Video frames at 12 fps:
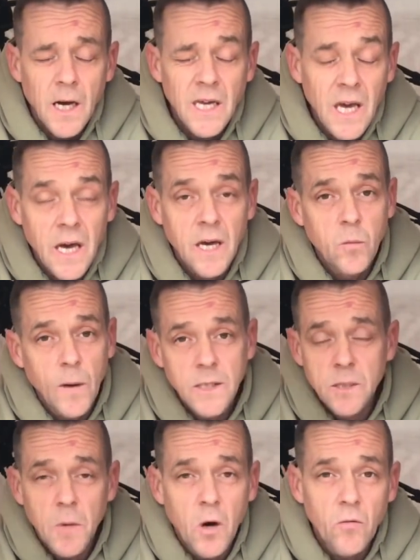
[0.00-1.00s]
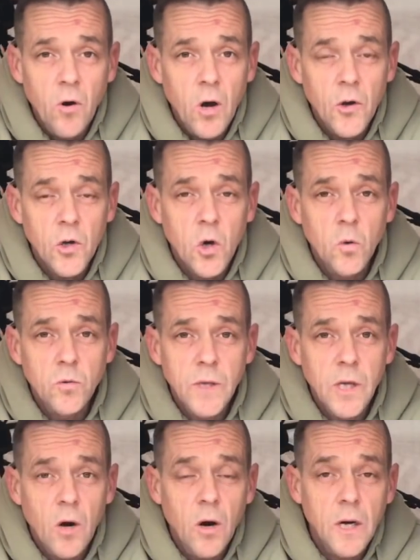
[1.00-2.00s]
Yeah, one to my right on the corner of
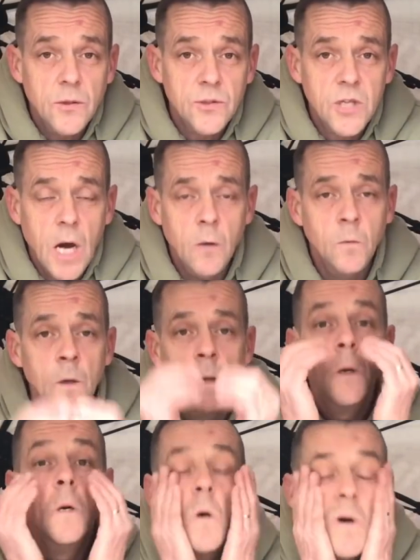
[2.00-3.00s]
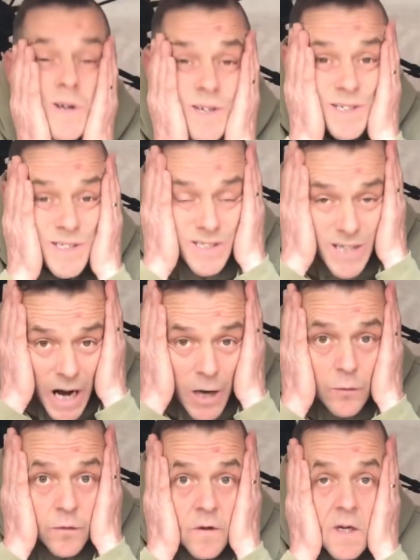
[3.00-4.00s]
the island. So
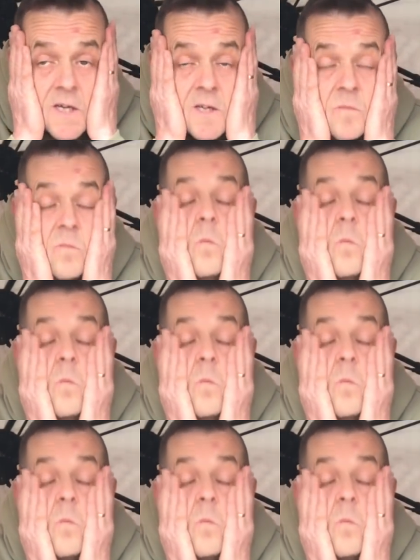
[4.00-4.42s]
hopefully